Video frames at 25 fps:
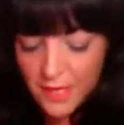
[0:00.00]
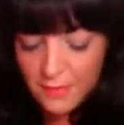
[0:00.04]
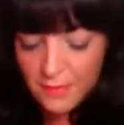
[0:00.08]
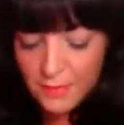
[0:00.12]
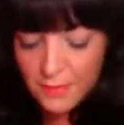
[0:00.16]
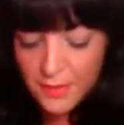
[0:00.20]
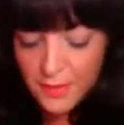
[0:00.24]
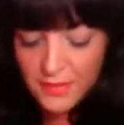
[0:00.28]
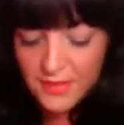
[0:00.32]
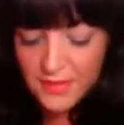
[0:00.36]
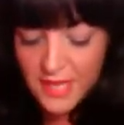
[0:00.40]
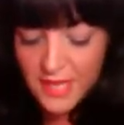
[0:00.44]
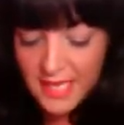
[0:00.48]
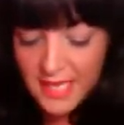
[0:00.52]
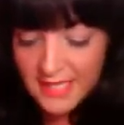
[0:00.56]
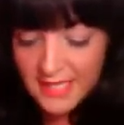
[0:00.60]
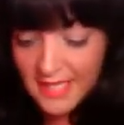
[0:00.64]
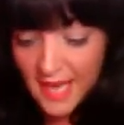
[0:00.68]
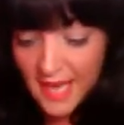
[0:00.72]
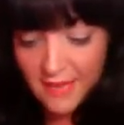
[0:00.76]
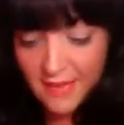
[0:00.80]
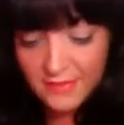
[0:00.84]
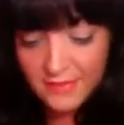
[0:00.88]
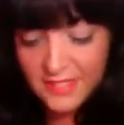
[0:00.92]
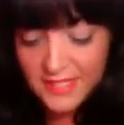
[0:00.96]
But these, I
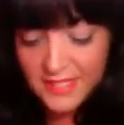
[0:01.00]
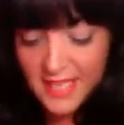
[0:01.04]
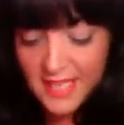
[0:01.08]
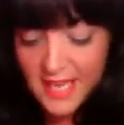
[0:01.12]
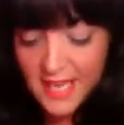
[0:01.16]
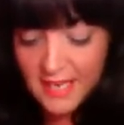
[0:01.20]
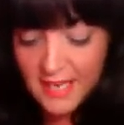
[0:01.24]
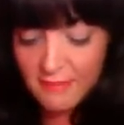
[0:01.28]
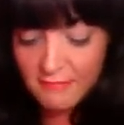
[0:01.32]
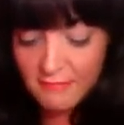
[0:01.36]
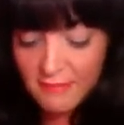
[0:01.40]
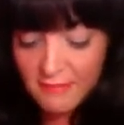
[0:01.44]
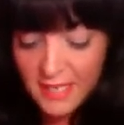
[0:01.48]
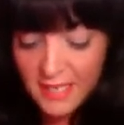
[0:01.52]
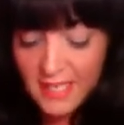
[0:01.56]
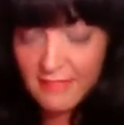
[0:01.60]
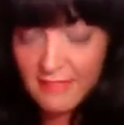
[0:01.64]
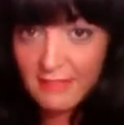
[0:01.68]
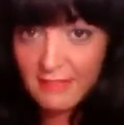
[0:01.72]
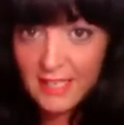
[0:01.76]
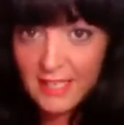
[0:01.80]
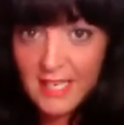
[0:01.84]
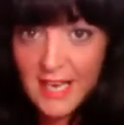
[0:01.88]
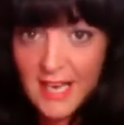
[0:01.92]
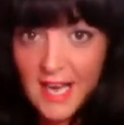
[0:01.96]
have to say, are
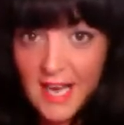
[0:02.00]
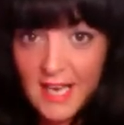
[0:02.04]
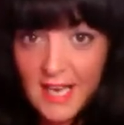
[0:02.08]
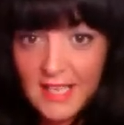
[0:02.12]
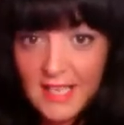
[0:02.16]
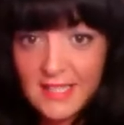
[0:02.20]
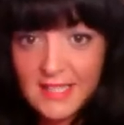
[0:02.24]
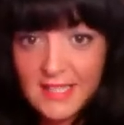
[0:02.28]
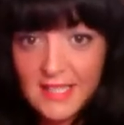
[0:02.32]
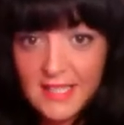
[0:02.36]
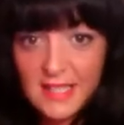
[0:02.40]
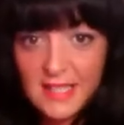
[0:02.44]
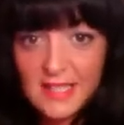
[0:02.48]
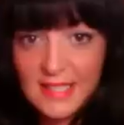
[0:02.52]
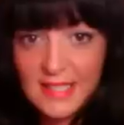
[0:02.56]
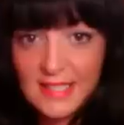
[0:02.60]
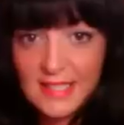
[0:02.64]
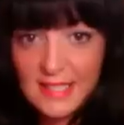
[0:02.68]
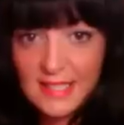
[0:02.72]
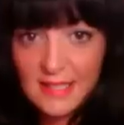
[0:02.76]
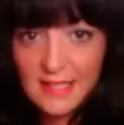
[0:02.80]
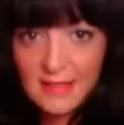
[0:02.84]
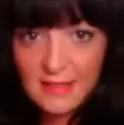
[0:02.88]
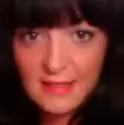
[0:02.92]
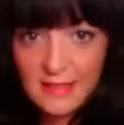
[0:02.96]
really nice, and this
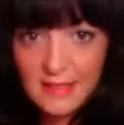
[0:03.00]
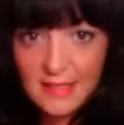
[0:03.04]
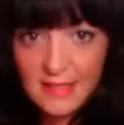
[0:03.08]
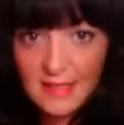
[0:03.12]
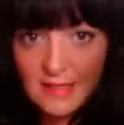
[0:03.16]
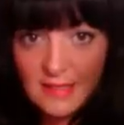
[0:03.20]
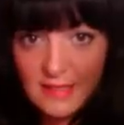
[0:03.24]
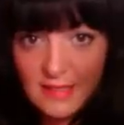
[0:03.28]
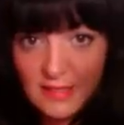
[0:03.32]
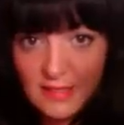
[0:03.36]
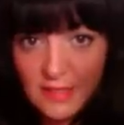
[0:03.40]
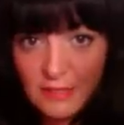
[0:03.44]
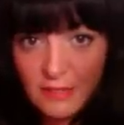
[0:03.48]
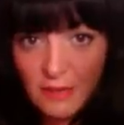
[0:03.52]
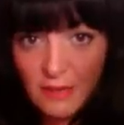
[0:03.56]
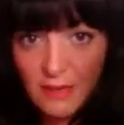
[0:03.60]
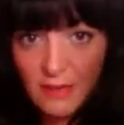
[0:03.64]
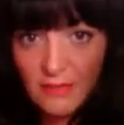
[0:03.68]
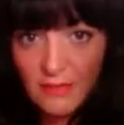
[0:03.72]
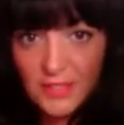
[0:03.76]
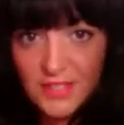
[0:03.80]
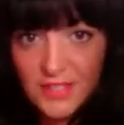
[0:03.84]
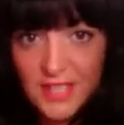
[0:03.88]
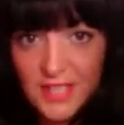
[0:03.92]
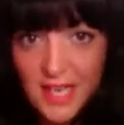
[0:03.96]
little
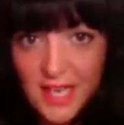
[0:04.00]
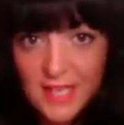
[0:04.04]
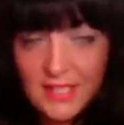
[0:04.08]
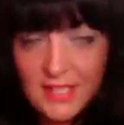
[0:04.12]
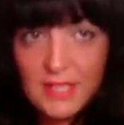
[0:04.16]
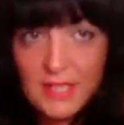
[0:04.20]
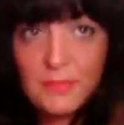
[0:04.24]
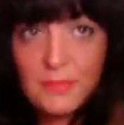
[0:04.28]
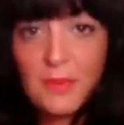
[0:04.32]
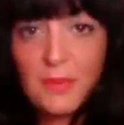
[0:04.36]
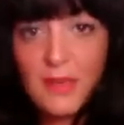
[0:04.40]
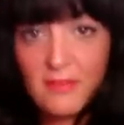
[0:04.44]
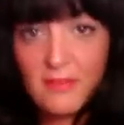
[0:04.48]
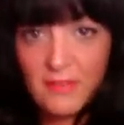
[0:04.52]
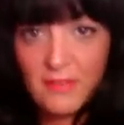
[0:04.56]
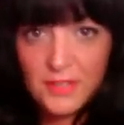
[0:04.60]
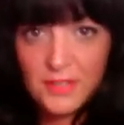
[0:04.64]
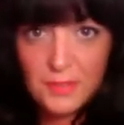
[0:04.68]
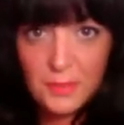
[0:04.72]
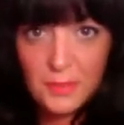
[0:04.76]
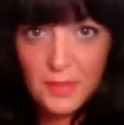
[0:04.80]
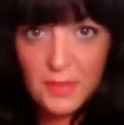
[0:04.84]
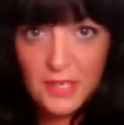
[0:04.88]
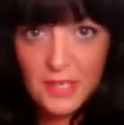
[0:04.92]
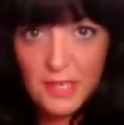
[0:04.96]
travel size is perfect
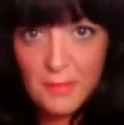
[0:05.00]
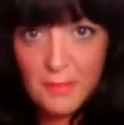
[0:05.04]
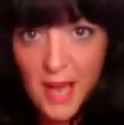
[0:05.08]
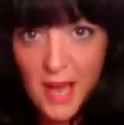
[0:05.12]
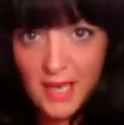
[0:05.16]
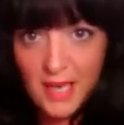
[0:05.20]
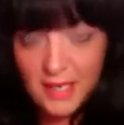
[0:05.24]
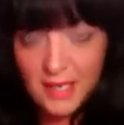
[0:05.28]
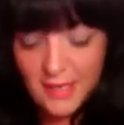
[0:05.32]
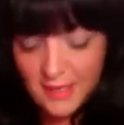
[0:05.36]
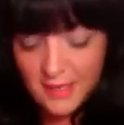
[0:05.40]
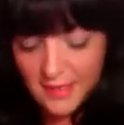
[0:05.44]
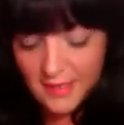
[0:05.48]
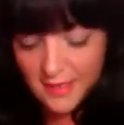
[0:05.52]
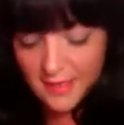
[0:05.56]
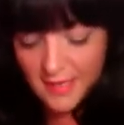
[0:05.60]
to put in your bag.